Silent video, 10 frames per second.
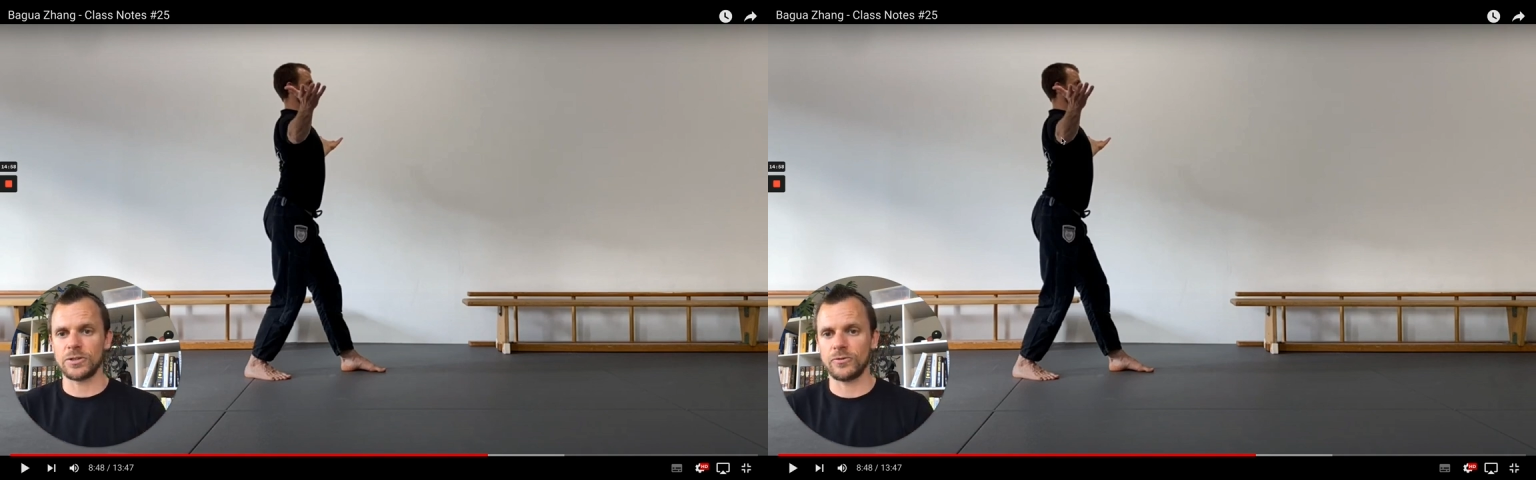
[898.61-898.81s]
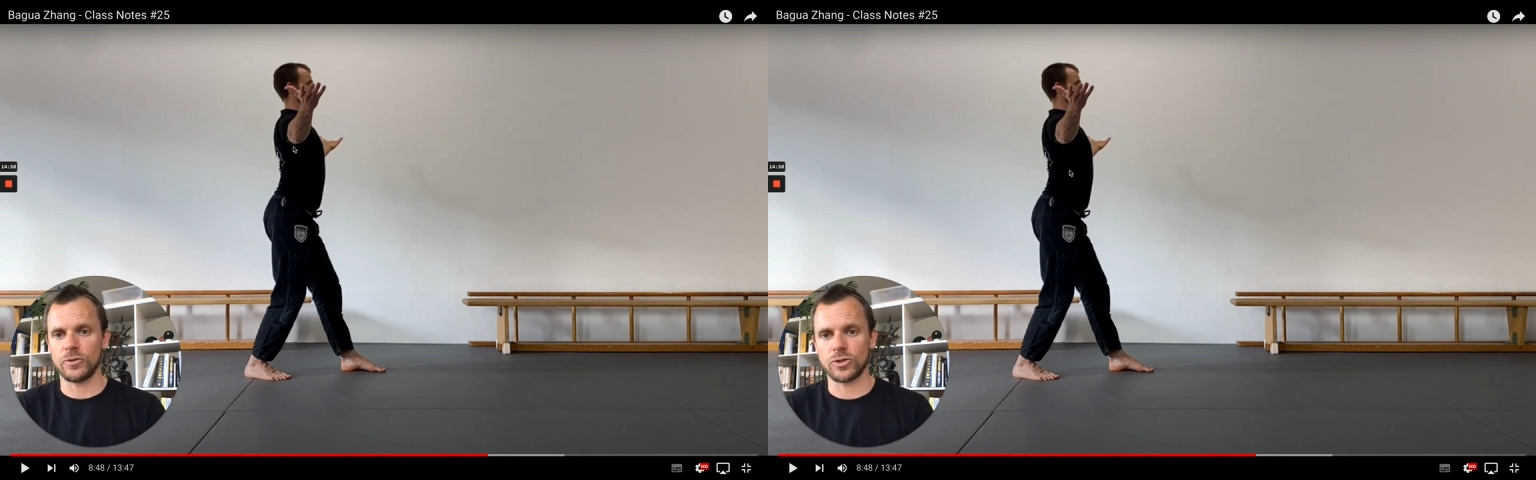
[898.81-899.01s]

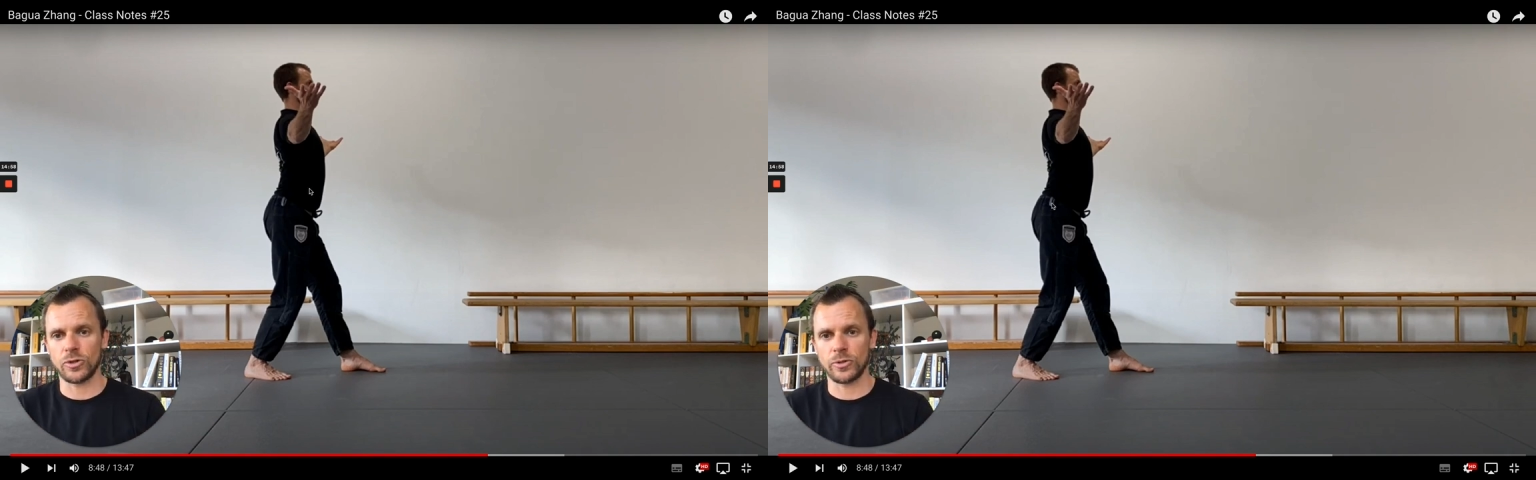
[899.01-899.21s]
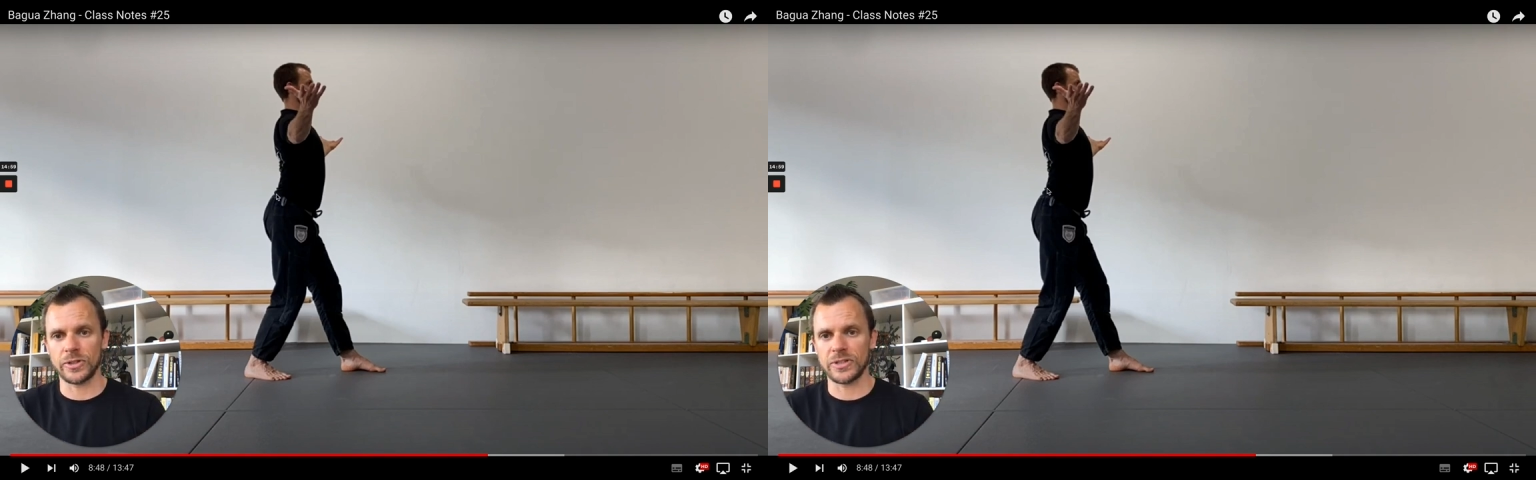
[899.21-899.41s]
of your
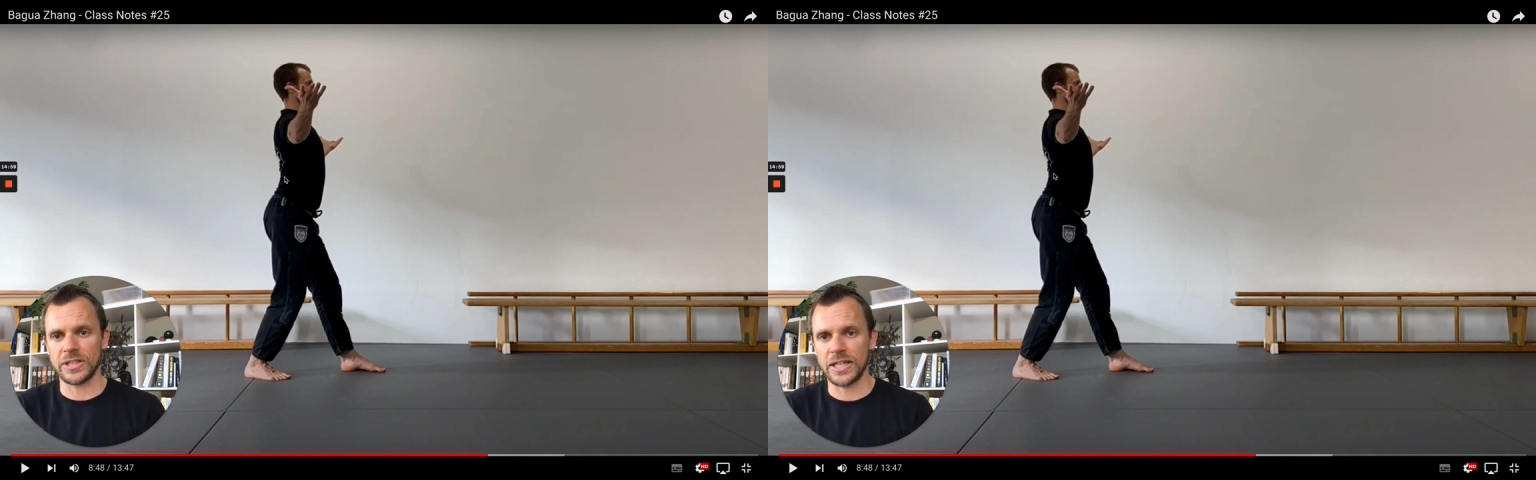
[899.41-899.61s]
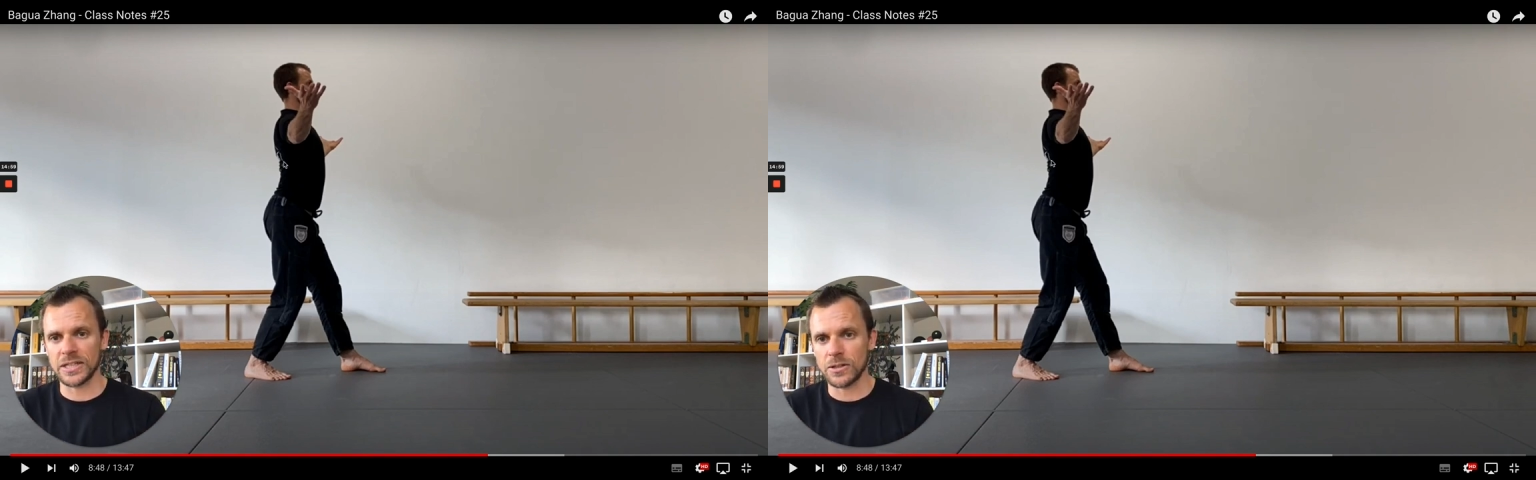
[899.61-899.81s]
shoulders.
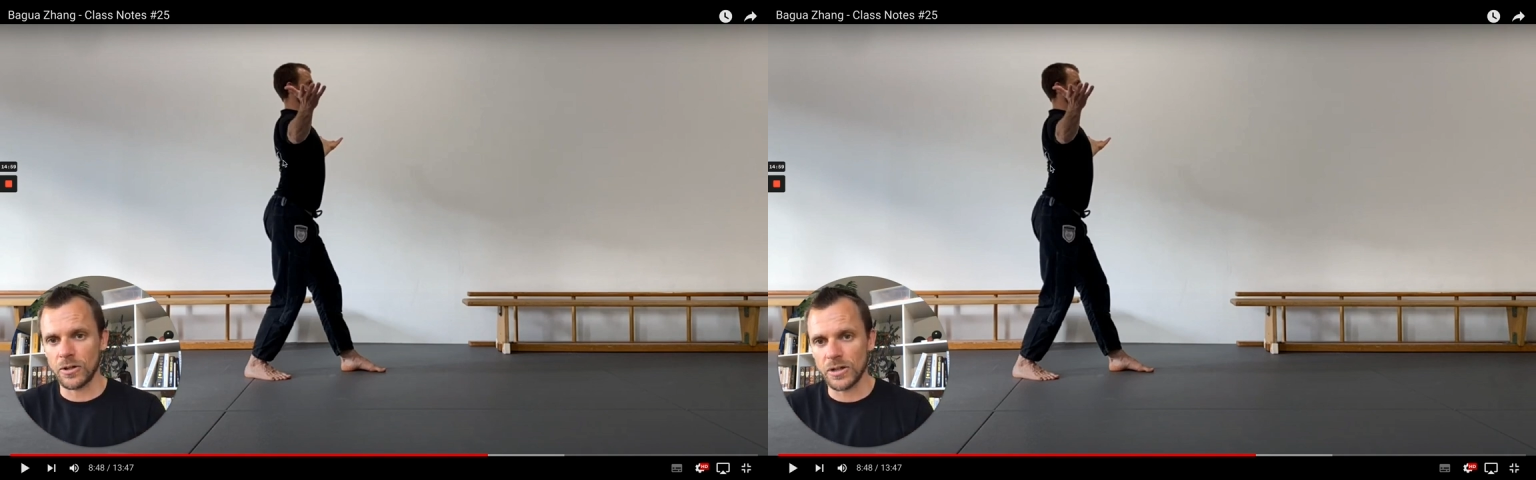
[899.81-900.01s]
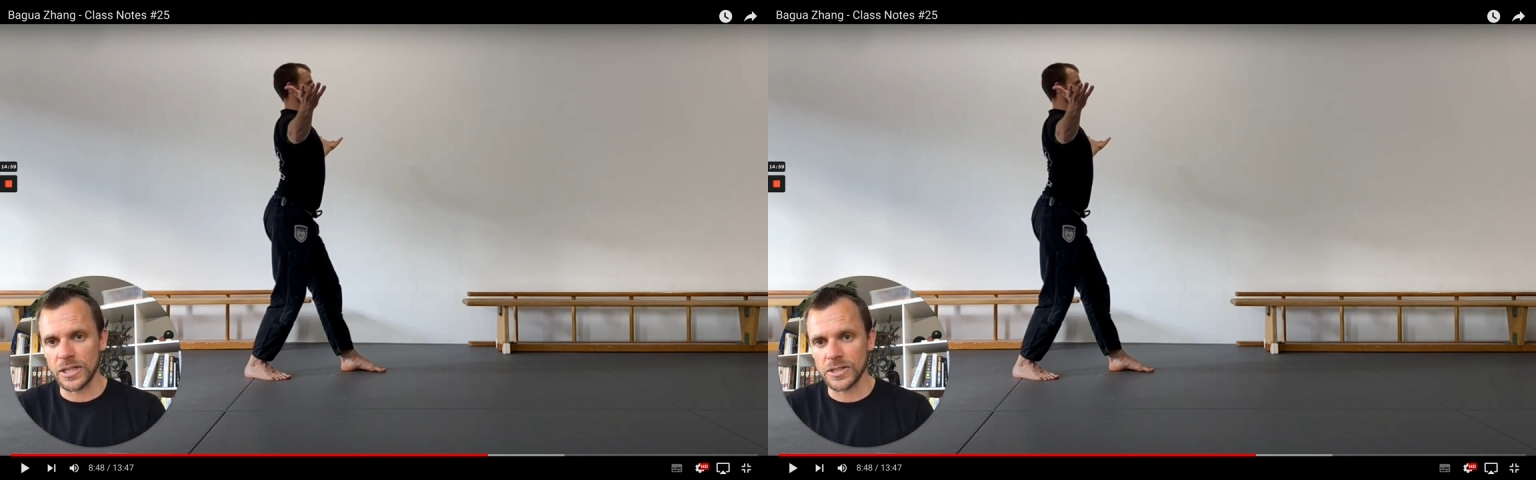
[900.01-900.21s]
As
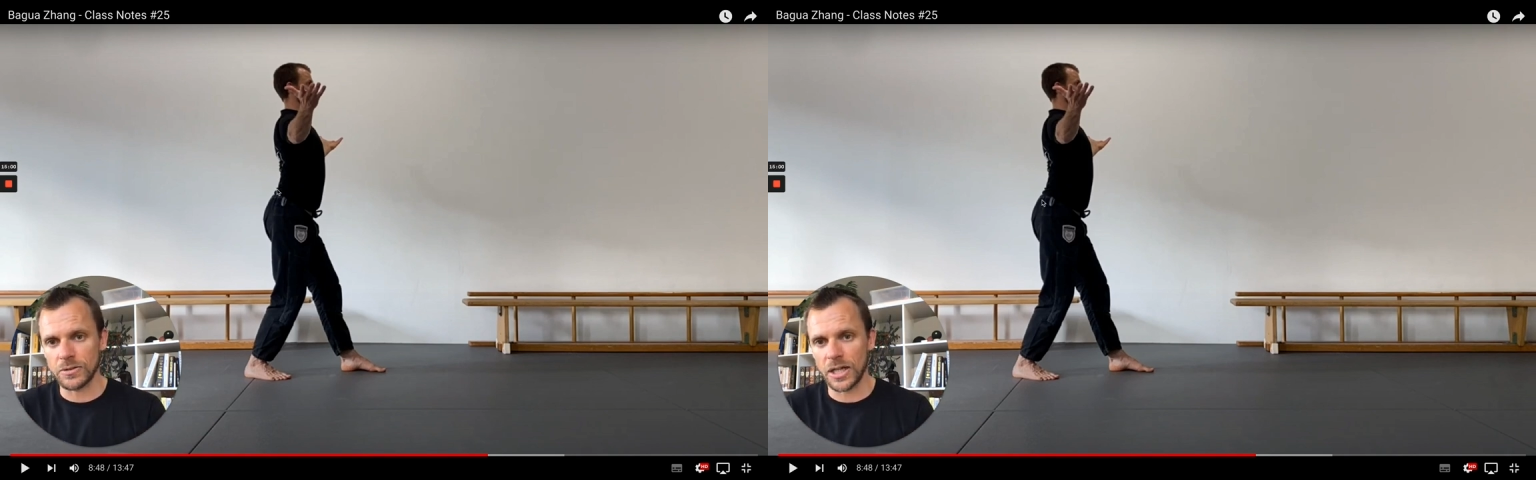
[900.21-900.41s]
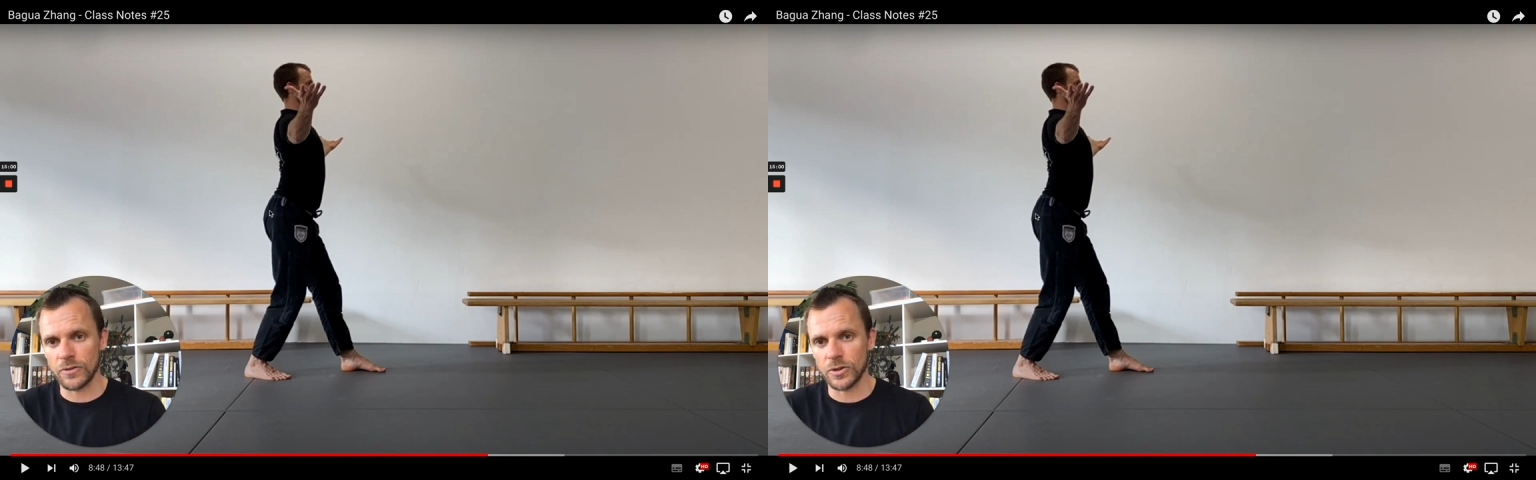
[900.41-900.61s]
long as you have an